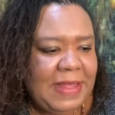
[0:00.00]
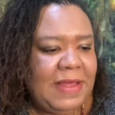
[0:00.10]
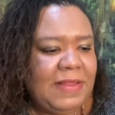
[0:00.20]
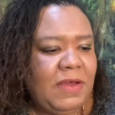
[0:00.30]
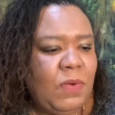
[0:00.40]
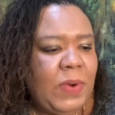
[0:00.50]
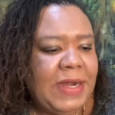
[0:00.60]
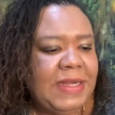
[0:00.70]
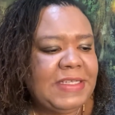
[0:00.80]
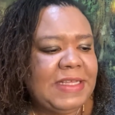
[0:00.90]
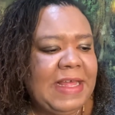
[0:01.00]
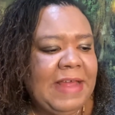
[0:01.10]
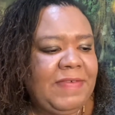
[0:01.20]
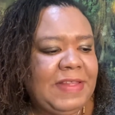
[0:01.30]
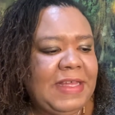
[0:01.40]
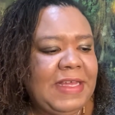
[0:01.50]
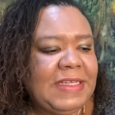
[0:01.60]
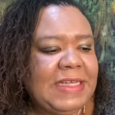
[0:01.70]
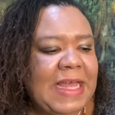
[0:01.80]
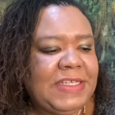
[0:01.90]
The awareness that everything is
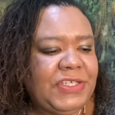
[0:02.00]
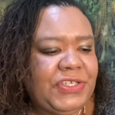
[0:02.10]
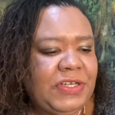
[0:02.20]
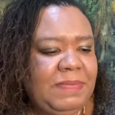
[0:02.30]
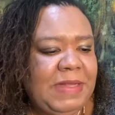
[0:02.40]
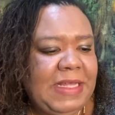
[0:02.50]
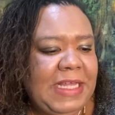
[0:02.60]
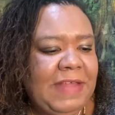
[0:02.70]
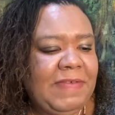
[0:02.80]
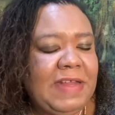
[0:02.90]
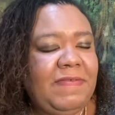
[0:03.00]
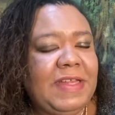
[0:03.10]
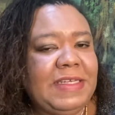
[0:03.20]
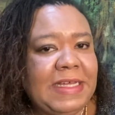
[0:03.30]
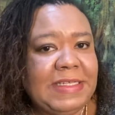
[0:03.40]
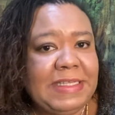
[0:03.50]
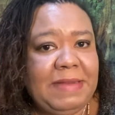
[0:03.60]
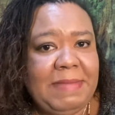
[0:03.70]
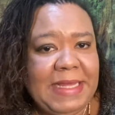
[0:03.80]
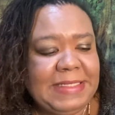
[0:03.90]
as it should be, even if it doesn't
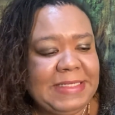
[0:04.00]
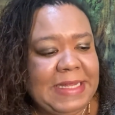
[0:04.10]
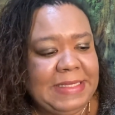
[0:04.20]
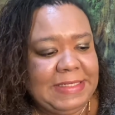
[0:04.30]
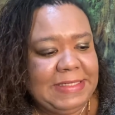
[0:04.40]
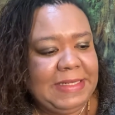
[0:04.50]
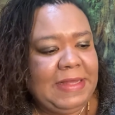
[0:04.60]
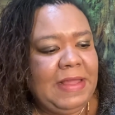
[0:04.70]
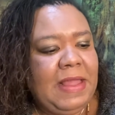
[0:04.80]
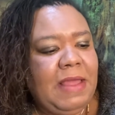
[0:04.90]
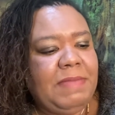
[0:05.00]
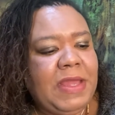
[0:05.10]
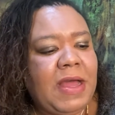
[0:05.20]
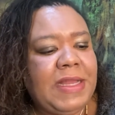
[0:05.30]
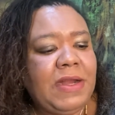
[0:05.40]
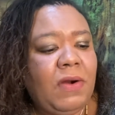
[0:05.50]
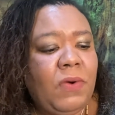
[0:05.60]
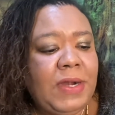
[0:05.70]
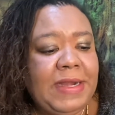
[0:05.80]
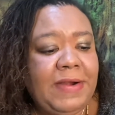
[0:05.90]
make sense. Beyond our
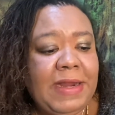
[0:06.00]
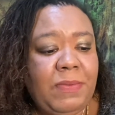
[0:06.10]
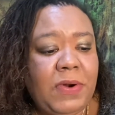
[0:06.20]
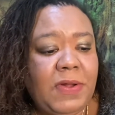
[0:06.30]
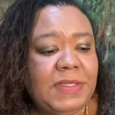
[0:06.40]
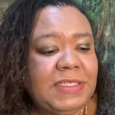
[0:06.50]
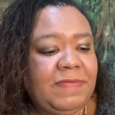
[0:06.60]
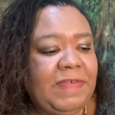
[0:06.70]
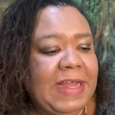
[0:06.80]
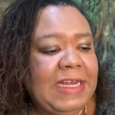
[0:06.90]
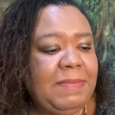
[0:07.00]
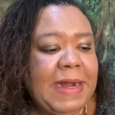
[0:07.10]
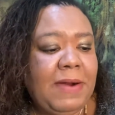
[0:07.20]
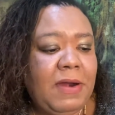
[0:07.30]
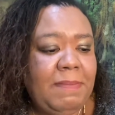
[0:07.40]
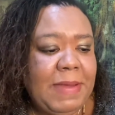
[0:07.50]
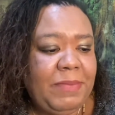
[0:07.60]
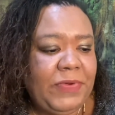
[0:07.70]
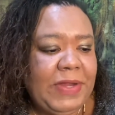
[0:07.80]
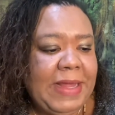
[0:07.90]
ordinary worlds defined by our
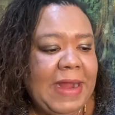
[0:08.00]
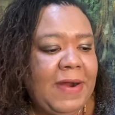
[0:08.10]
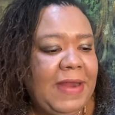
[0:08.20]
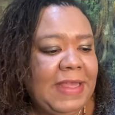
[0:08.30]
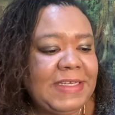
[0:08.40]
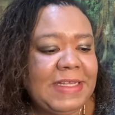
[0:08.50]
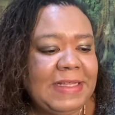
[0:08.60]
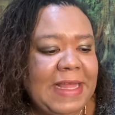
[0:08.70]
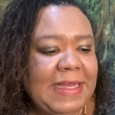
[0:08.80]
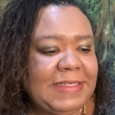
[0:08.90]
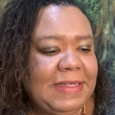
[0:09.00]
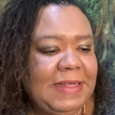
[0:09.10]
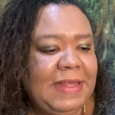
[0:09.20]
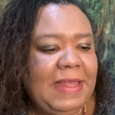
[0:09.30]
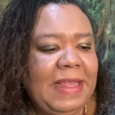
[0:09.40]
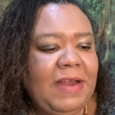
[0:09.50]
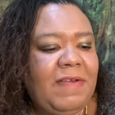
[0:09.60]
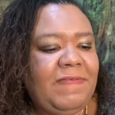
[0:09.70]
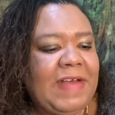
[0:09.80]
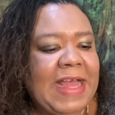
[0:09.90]
memory, our intellect, and our
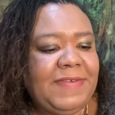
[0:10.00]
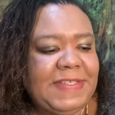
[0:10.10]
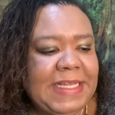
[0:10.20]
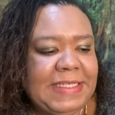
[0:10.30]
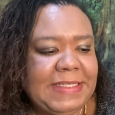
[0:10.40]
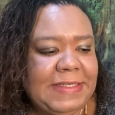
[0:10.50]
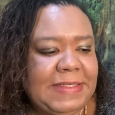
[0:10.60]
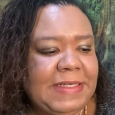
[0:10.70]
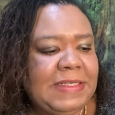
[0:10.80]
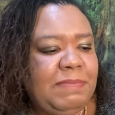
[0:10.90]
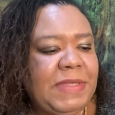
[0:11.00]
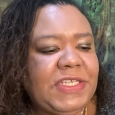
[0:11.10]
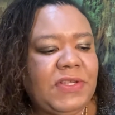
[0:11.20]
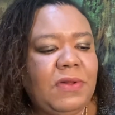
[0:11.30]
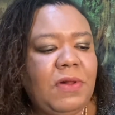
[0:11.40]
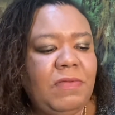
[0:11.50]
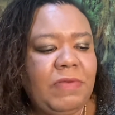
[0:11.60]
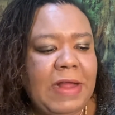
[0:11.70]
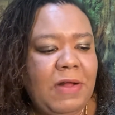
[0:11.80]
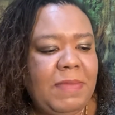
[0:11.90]
5 senses is a mystical
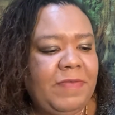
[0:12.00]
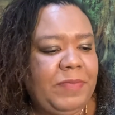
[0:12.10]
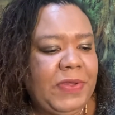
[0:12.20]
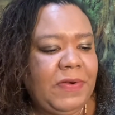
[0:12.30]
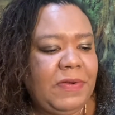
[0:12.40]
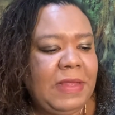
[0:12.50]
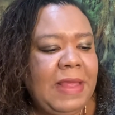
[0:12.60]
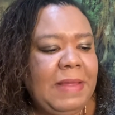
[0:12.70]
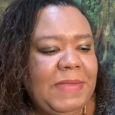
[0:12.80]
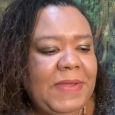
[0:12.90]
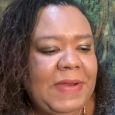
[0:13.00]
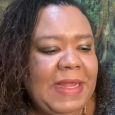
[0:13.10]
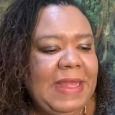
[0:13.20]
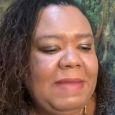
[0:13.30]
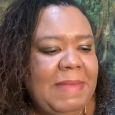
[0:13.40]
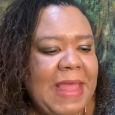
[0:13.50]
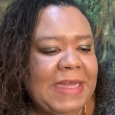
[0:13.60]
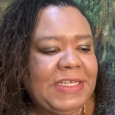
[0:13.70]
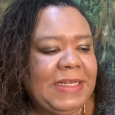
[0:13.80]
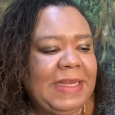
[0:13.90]
realm of beauty,
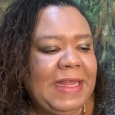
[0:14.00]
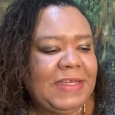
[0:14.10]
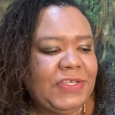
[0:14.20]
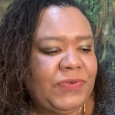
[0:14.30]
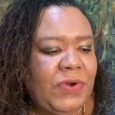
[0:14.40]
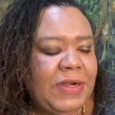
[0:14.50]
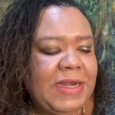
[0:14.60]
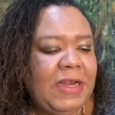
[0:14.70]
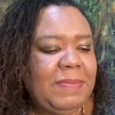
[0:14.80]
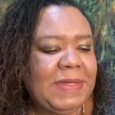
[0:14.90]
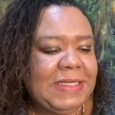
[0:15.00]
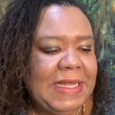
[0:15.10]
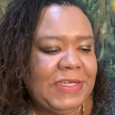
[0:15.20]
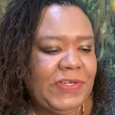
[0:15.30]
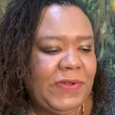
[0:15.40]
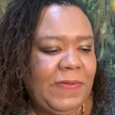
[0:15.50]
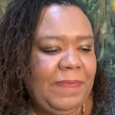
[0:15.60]
magic, and extraordinary potential.